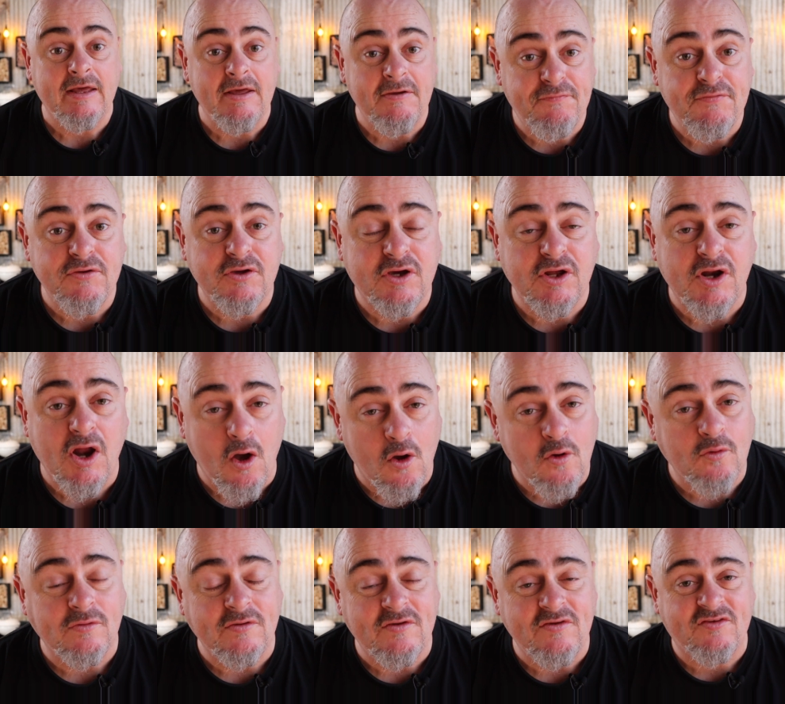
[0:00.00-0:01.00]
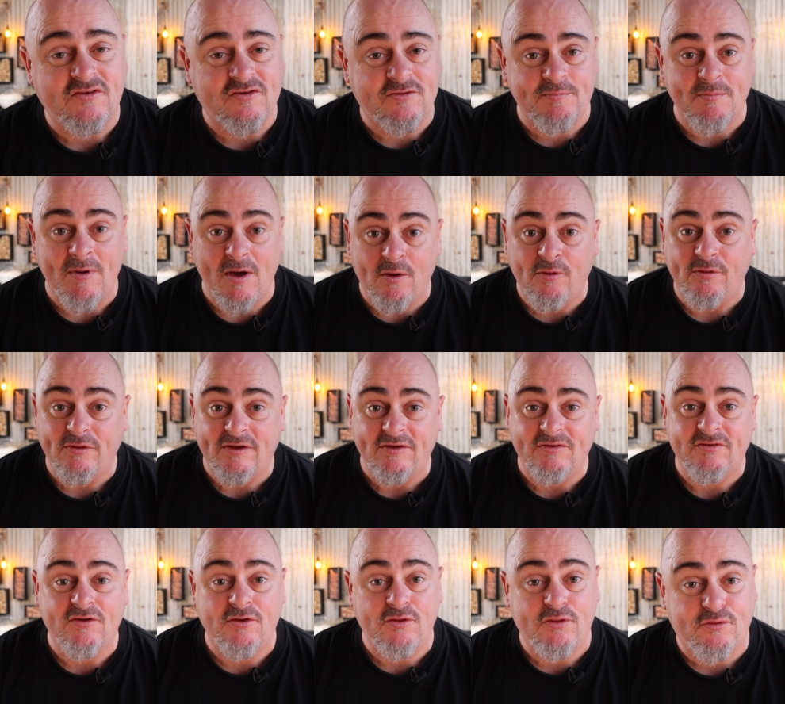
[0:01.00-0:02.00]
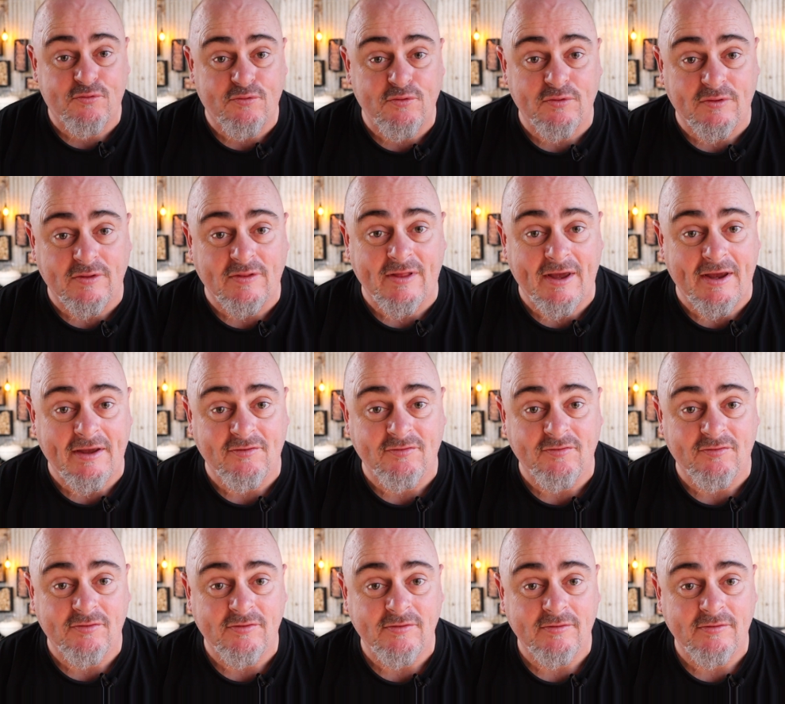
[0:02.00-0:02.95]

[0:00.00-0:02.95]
If you could only smell this through the lens.